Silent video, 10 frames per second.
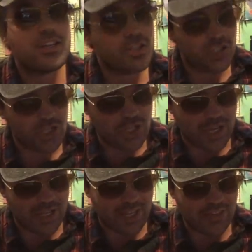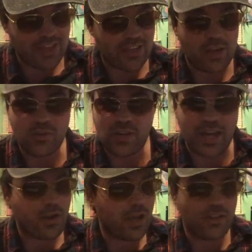shit. Yes, I guess I'll say
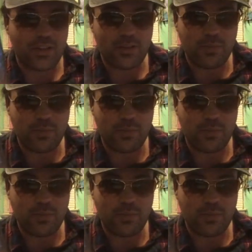I, this